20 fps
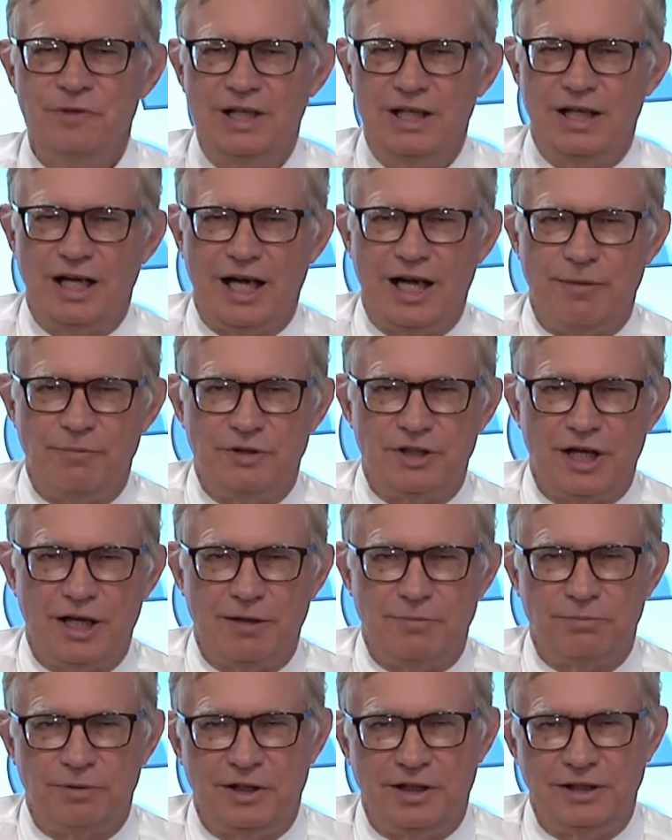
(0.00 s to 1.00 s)
I'm
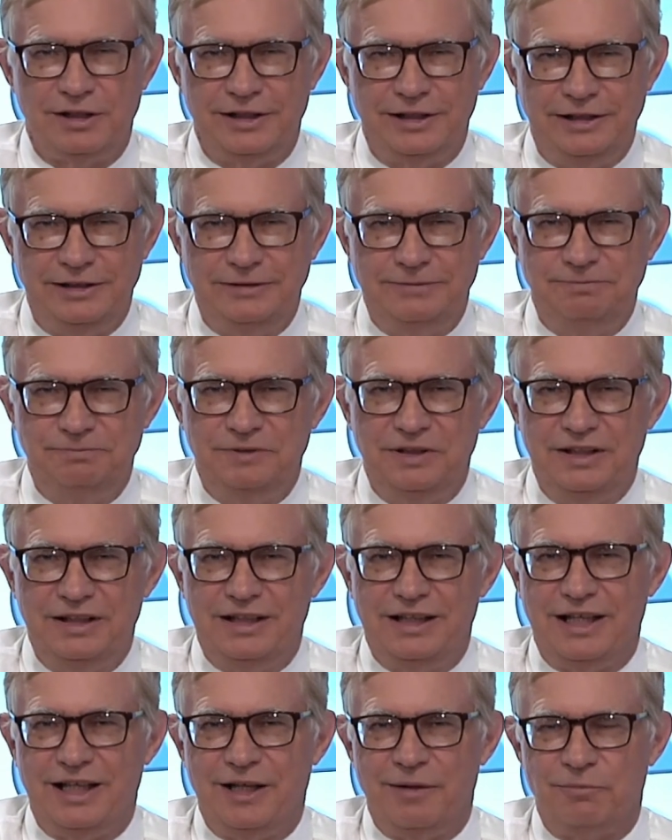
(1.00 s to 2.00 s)
Jon Paulien.
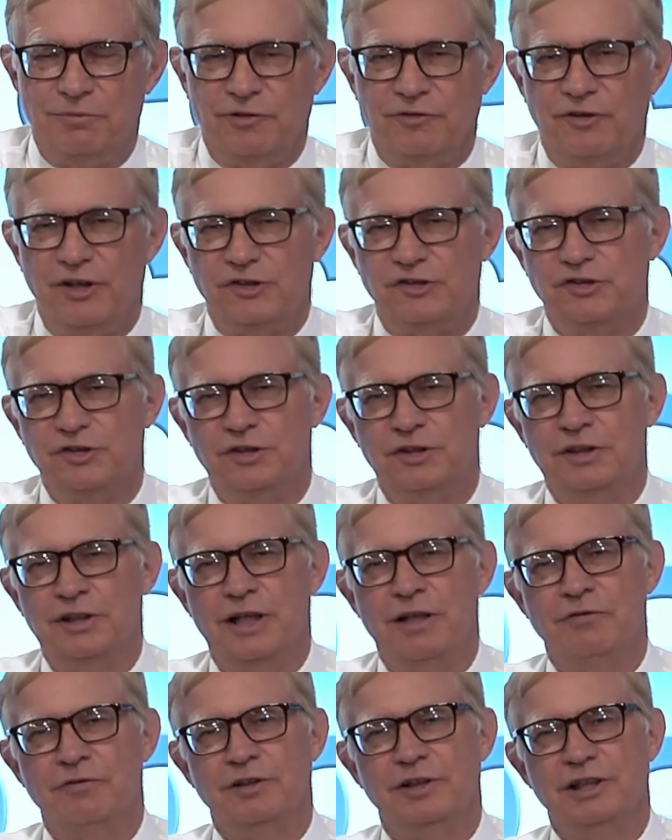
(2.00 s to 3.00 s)
I'm Professor
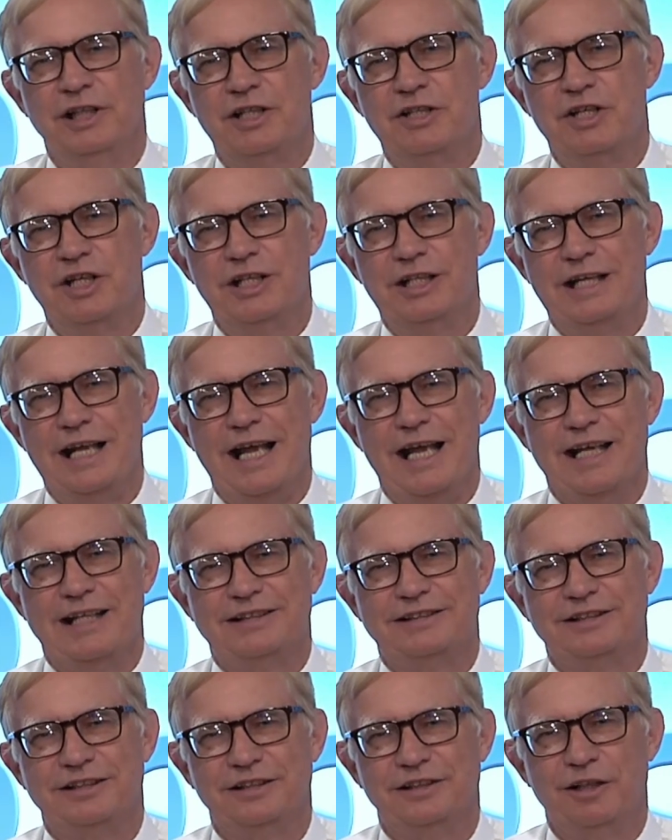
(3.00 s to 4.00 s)
of Religion
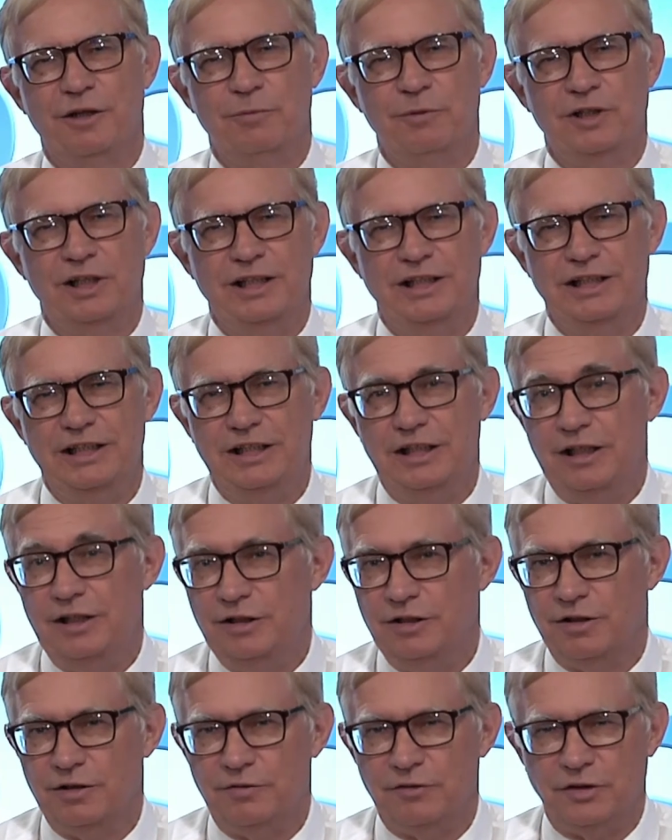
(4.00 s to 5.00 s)
at Loma
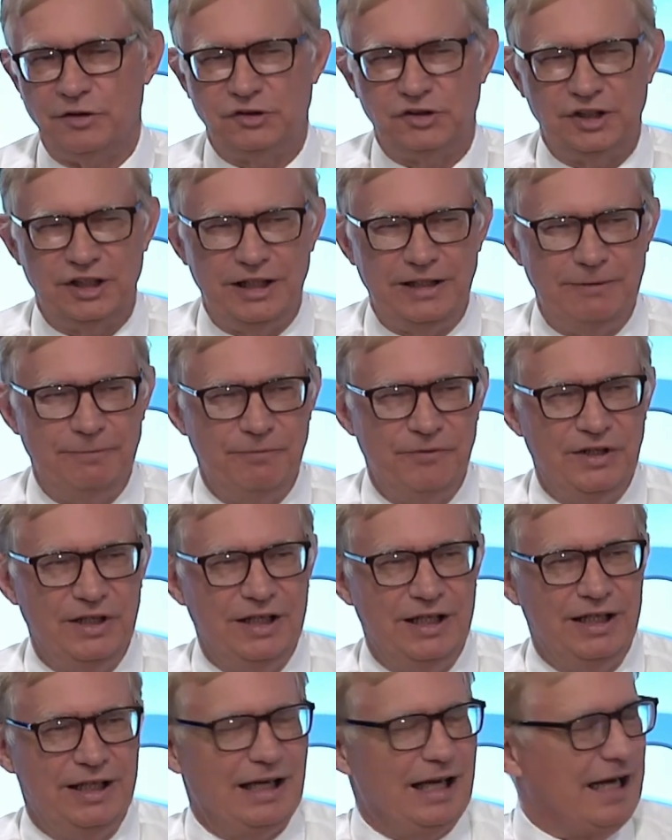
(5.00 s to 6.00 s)
University.
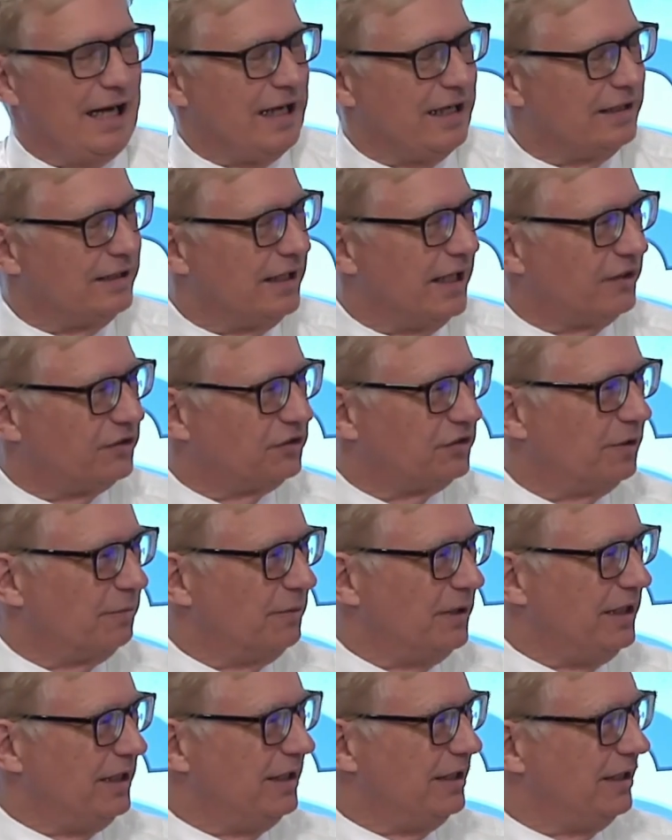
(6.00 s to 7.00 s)
And next to
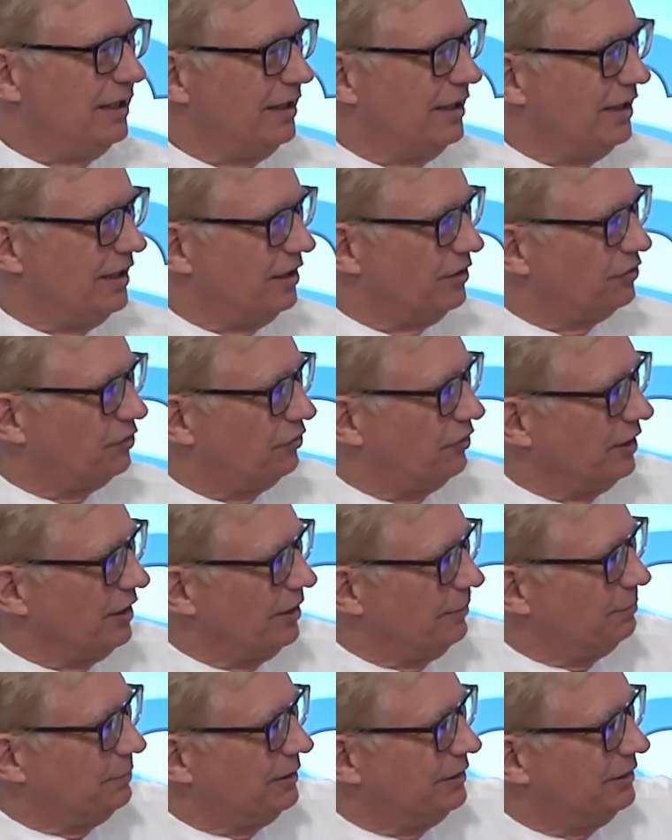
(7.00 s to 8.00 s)
me is Philip.